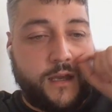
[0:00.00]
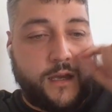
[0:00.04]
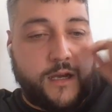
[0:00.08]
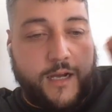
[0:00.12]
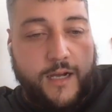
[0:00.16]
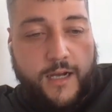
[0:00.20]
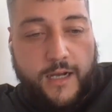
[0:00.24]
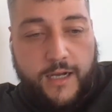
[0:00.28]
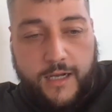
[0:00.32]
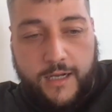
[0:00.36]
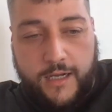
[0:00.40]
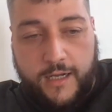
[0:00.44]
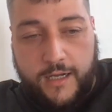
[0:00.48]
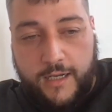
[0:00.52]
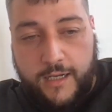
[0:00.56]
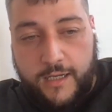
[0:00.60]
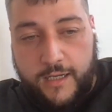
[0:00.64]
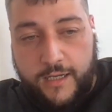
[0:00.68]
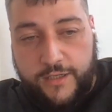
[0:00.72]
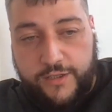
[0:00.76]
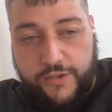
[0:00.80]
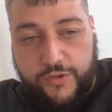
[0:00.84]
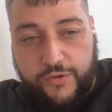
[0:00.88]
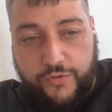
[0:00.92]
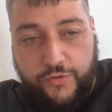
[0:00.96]

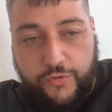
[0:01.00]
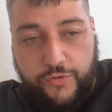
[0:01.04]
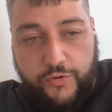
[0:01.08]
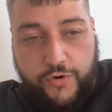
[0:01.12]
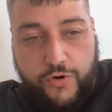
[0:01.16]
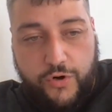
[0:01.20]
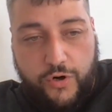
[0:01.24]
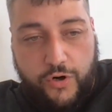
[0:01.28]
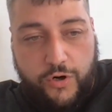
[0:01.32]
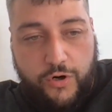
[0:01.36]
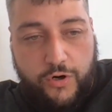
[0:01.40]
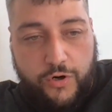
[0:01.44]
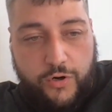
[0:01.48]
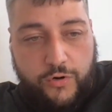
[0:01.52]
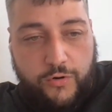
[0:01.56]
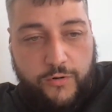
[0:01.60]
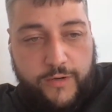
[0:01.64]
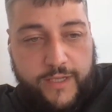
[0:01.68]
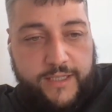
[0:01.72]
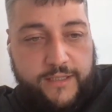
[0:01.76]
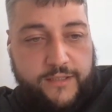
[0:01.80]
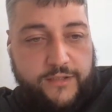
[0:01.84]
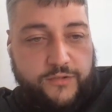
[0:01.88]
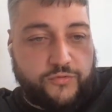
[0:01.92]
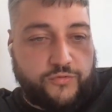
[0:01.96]
you go
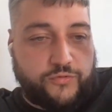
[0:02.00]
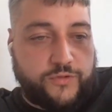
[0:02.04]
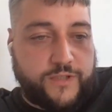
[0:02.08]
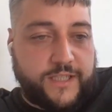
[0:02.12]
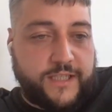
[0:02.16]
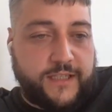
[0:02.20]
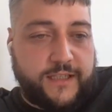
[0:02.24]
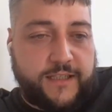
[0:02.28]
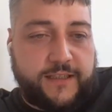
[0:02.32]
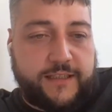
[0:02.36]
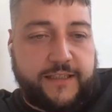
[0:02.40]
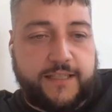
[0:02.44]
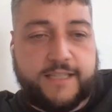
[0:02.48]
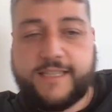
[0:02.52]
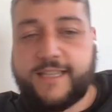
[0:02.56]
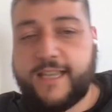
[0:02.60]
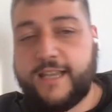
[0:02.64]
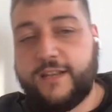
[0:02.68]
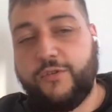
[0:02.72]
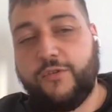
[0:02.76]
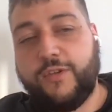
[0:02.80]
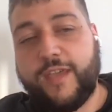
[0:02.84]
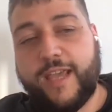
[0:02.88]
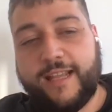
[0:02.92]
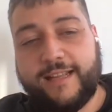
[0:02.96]
in these utilities and
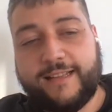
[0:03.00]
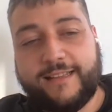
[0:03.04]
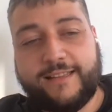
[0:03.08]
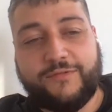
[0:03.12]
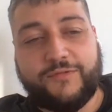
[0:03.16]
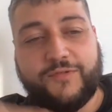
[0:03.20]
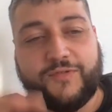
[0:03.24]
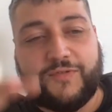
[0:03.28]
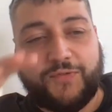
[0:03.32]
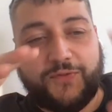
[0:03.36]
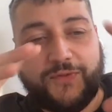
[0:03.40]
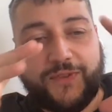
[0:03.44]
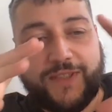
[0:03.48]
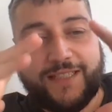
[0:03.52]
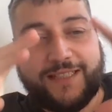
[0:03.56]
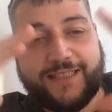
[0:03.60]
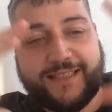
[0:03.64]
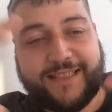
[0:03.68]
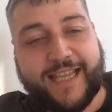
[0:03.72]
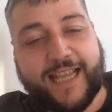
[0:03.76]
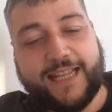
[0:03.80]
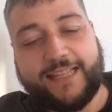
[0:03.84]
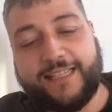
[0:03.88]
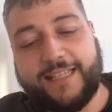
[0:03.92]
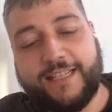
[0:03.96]
you get to this
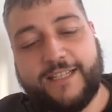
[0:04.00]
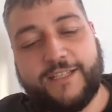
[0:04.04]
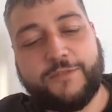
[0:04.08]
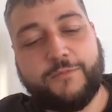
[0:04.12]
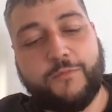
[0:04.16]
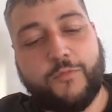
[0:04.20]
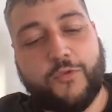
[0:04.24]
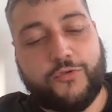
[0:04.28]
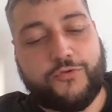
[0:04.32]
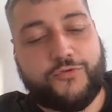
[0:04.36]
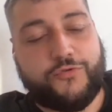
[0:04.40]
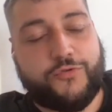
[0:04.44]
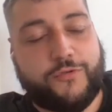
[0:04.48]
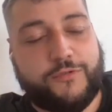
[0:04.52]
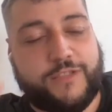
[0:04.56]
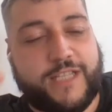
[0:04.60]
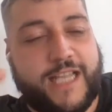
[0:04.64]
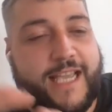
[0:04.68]
settings module.